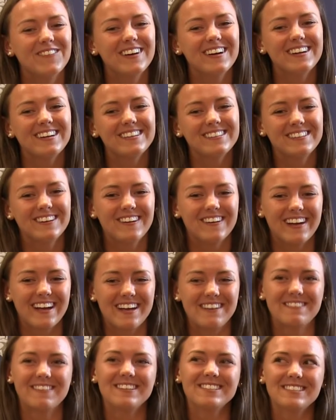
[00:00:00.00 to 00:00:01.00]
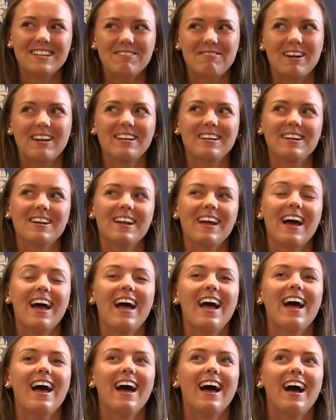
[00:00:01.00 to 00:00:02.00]
Well, okay, first off, I didn't
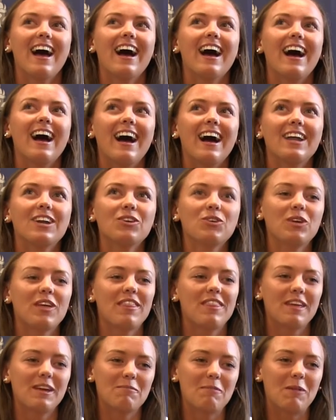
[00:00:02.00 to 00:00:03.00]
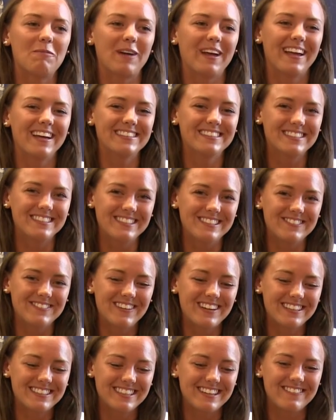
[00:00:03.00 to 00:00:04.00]
really think about my answer too
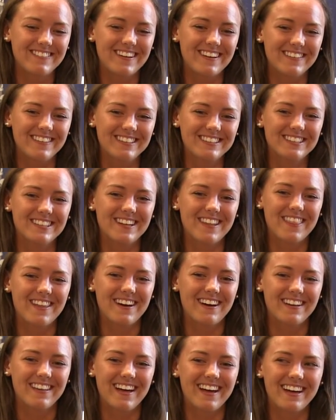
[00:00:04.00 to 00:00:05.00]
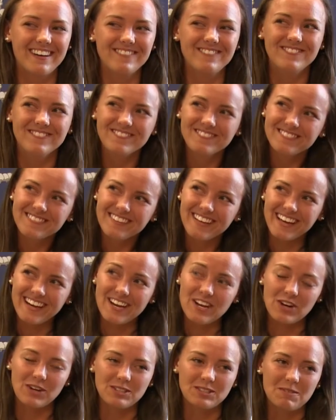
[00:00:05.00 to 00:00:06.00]
much. I probably should have thought of that. I
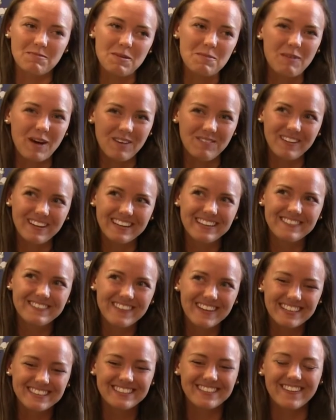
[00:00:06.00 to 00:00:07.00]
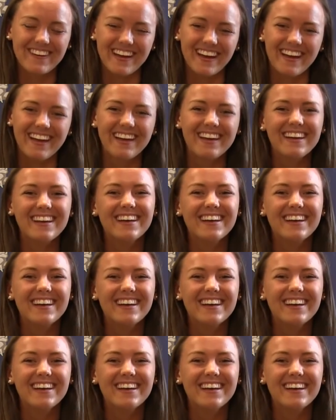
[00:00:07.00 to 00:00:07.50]
didn't know it was going to be public, but it's okay.